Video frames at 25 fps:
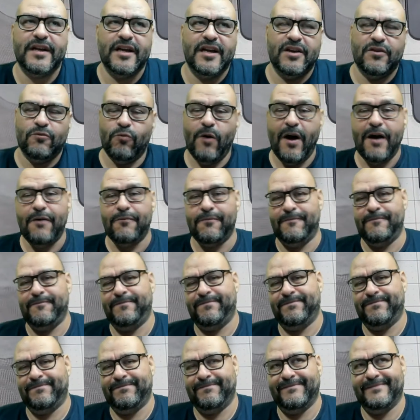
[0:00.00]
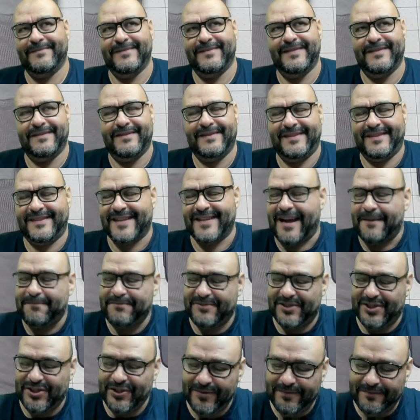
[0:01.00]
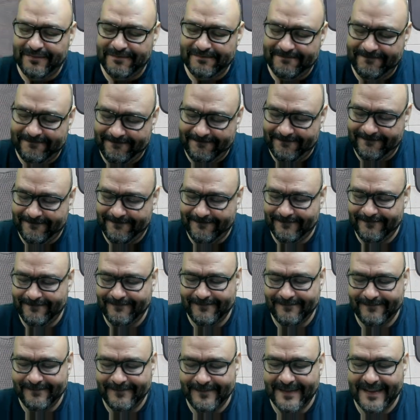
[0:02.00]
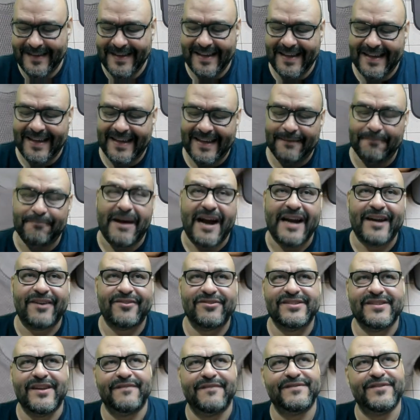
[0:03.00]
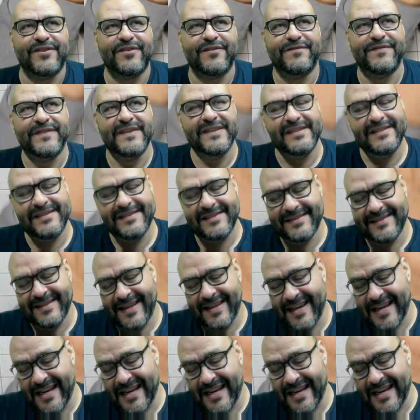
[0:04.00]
Well, top two, Microsoft Surface, and